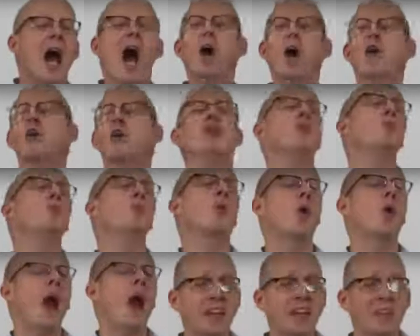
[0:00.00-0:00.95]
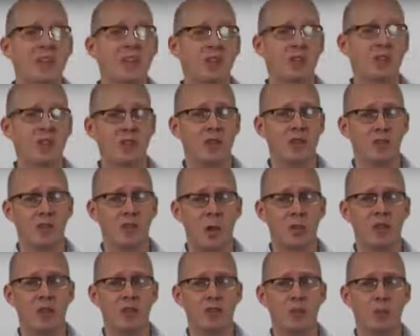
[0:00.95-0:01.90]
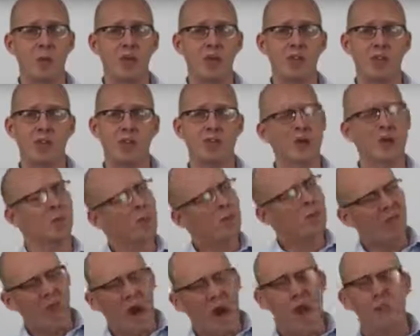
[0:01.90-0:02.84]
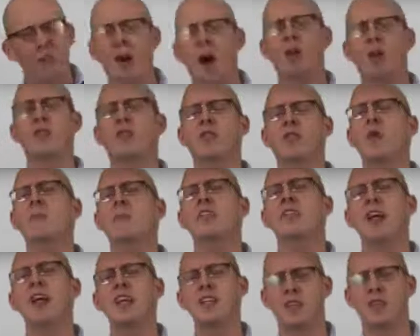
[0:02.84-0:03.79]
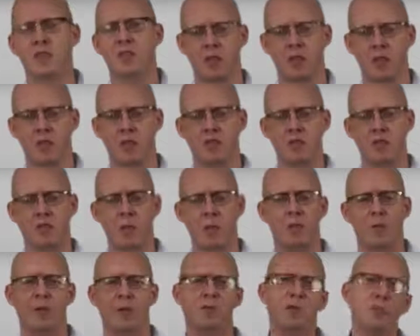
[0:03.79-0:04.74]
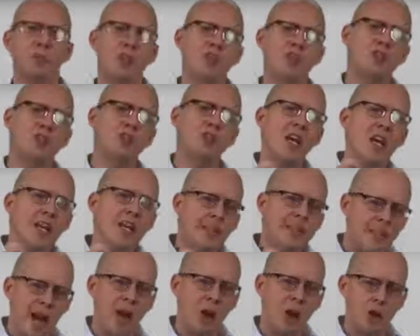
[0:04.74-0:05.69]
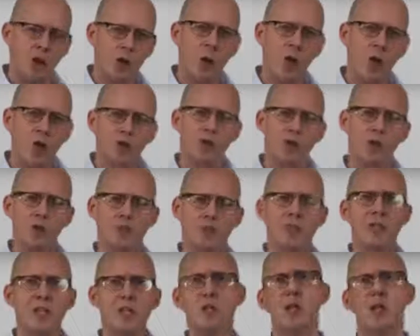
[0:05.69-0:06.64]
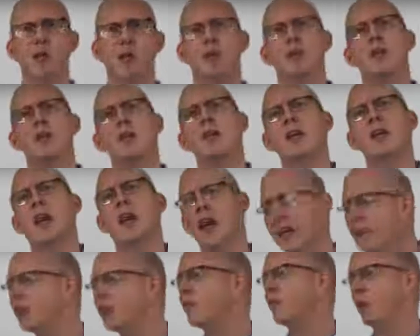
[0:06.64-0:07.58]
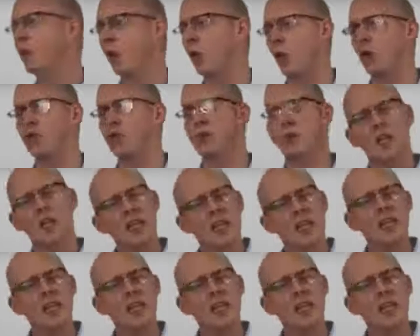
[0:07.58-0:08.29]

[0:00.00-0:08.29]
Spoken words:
How can you practice these informative speeches and find models of imitation for these informative speeches that are going to be good? And then, of course, for